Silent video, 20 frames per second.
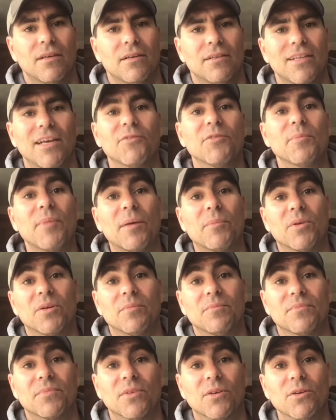Now remember,
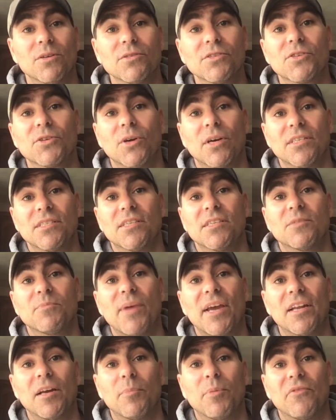Earth's crust is
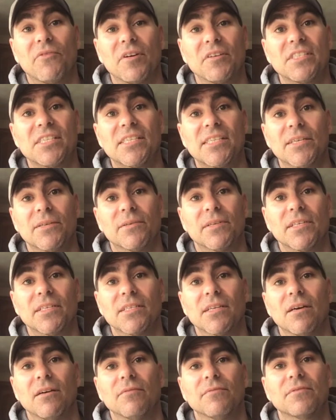made up of a series
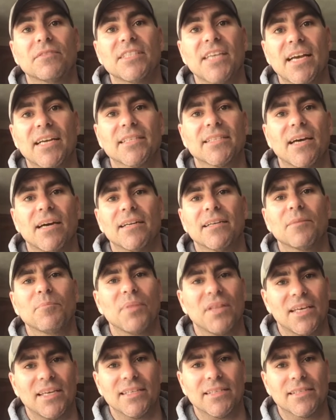of tectonic
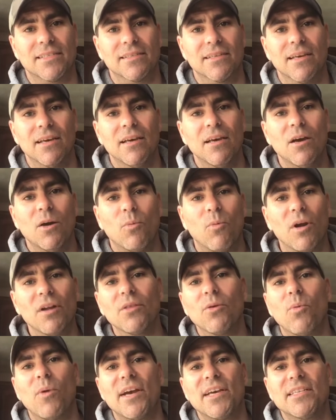plates. One of
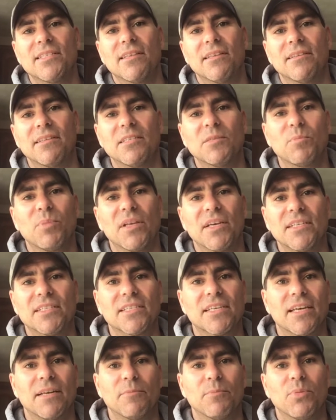the ways that these plates
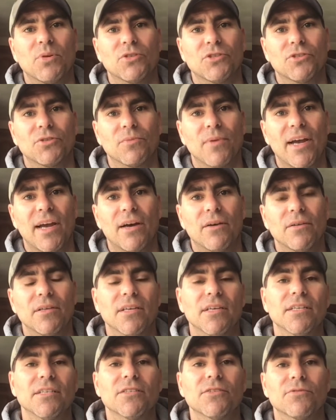get pushed around
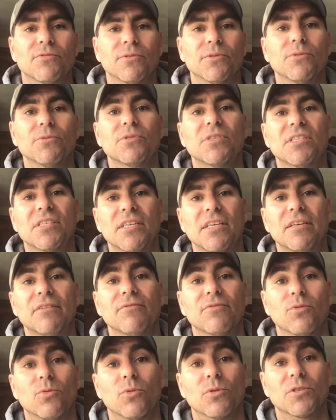is through
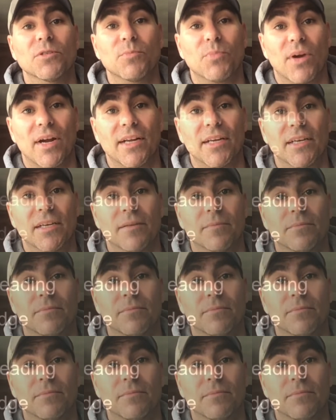seafloor spreading.